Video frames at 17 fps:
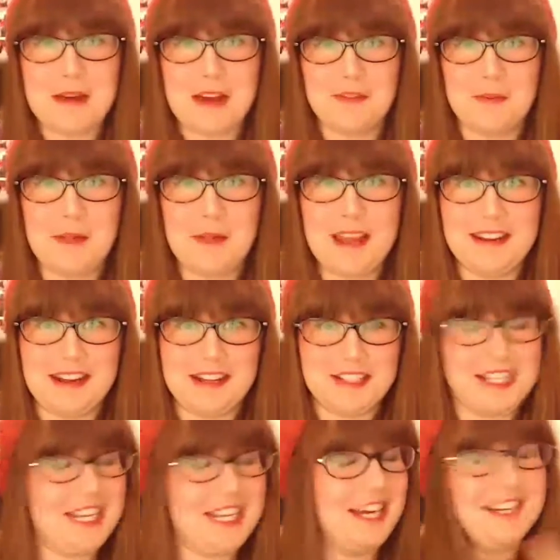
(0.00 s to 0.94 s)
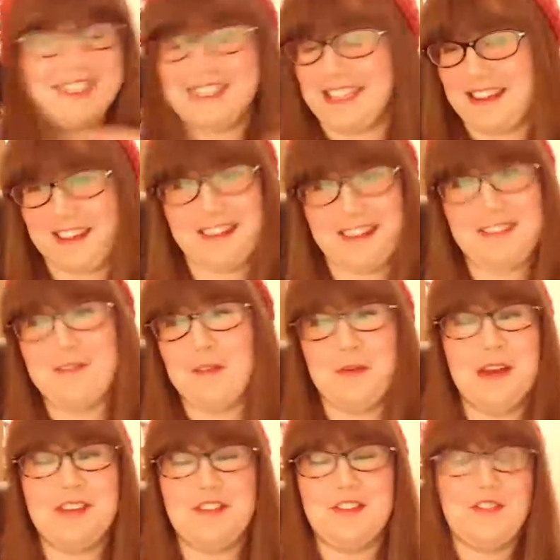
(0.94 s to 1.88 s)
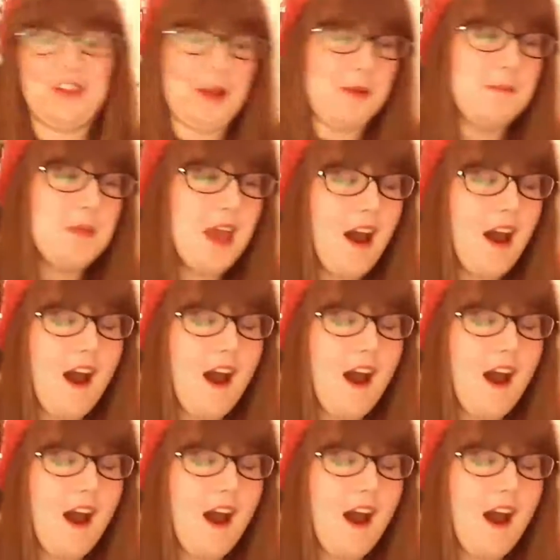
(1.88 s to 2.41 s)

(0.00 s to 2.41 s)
game I ever played, actually. This is information to you.